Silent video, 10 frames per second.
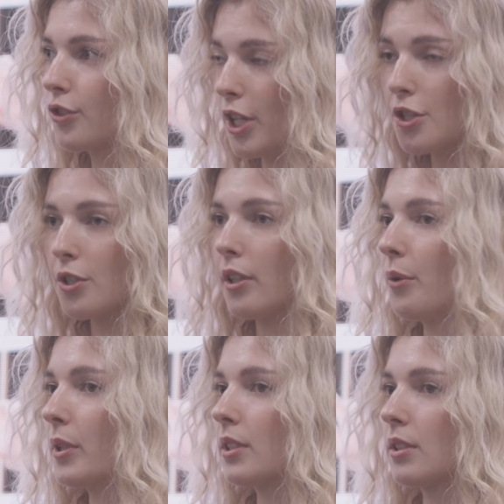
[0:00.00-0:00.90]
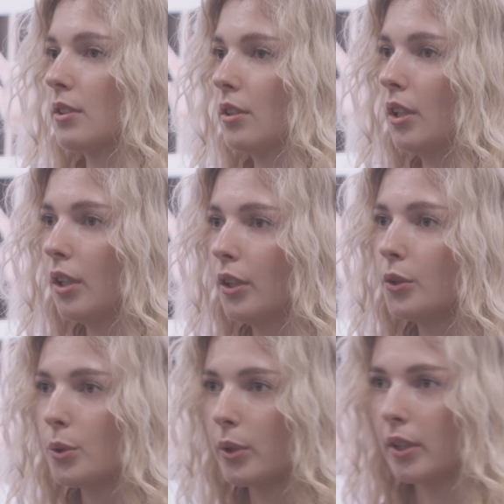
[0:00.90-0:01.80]
gesture I was
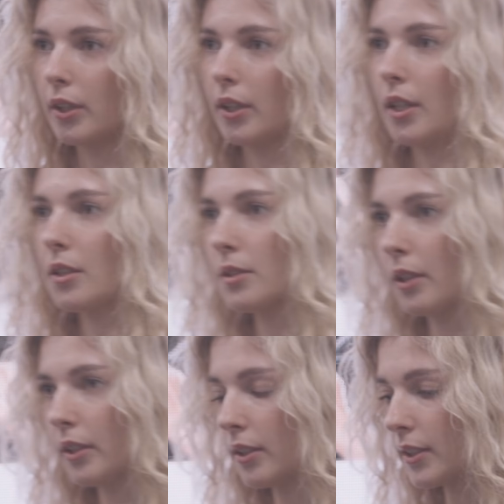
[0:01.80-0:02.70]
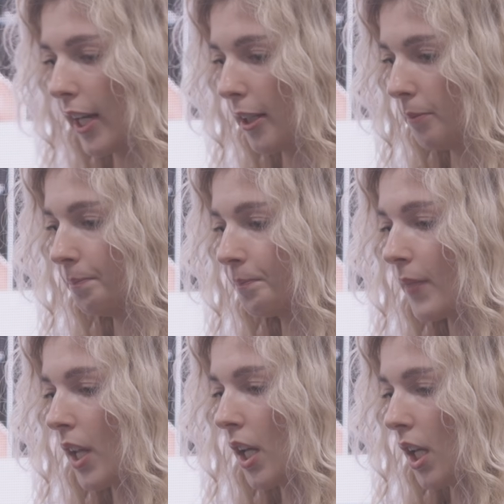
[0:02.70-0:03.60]
doing at a certain time.
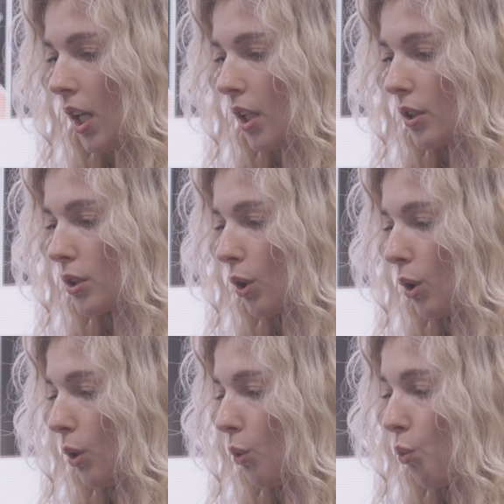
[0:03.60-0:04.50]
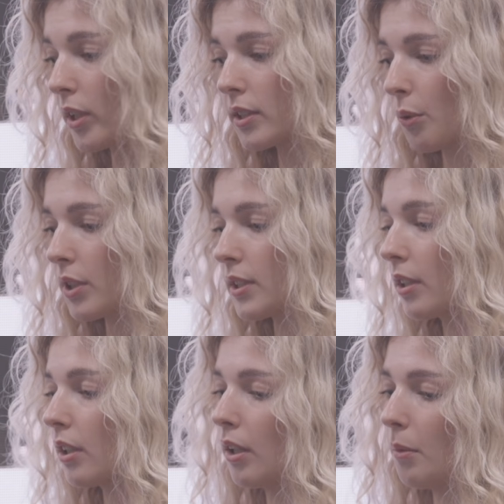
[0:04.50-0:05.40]
So once I was
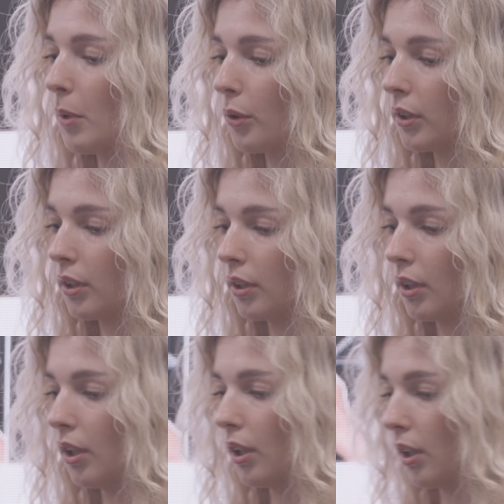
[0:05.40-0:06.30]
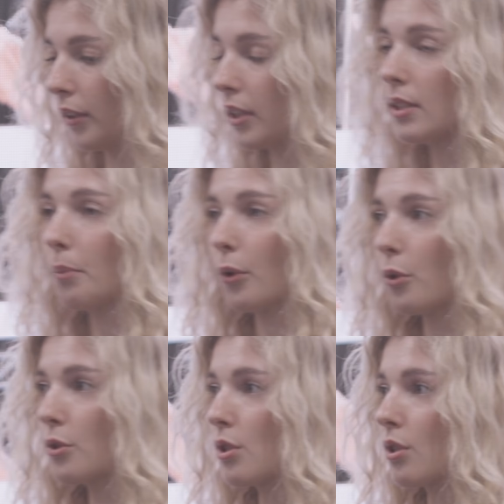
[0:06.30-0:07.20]
thinking about this
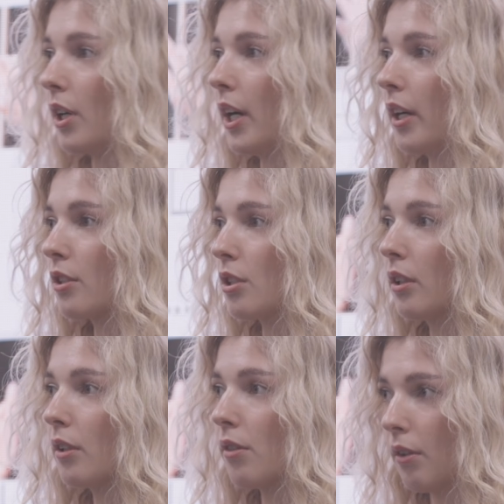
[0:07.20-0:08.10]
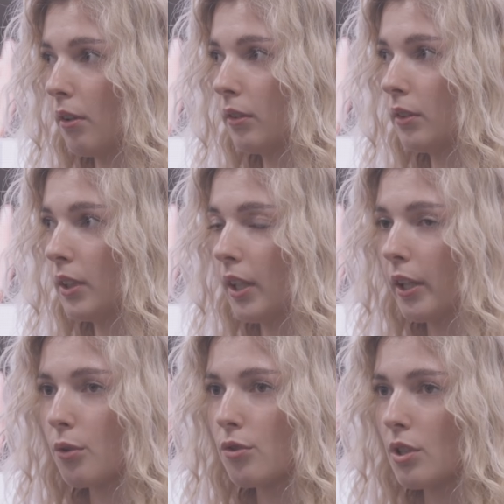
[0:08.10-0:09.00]
approach, I actually thought that
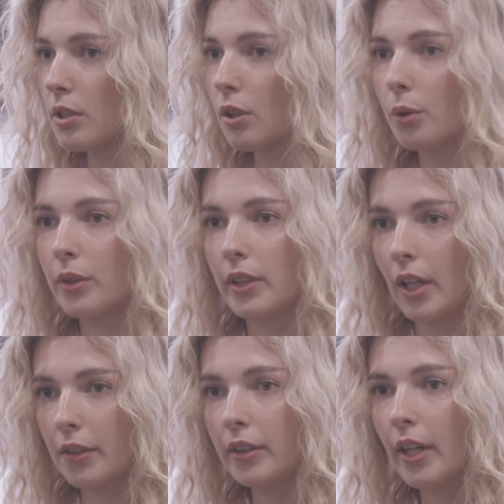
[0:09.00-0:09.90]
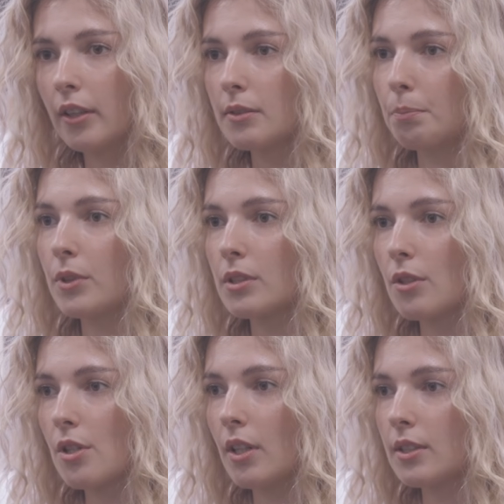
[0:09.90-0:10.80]
I could just include the other hand's
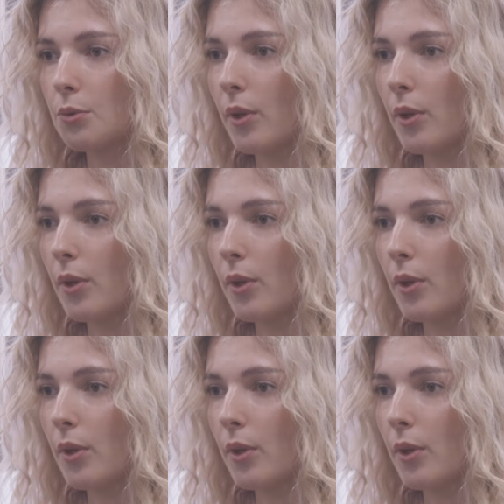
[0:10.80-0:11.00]
position as